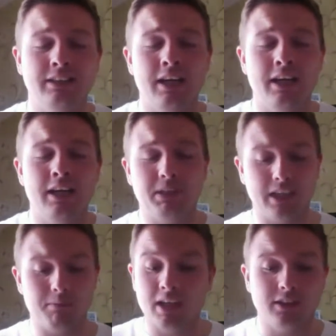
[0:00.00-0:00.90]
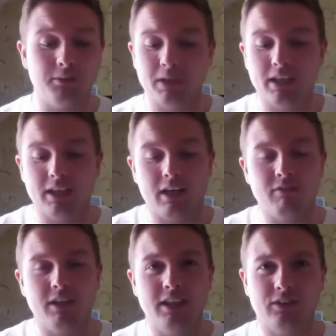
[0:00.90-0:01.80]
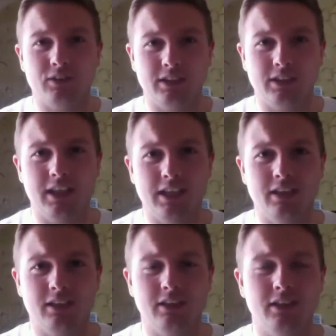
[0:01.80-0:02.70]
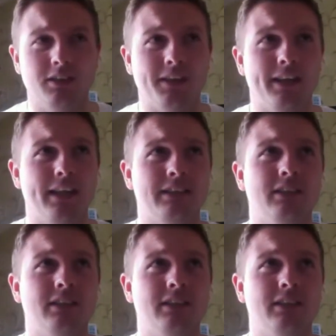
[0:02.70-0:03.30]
but should be a really interesting day nonetheless.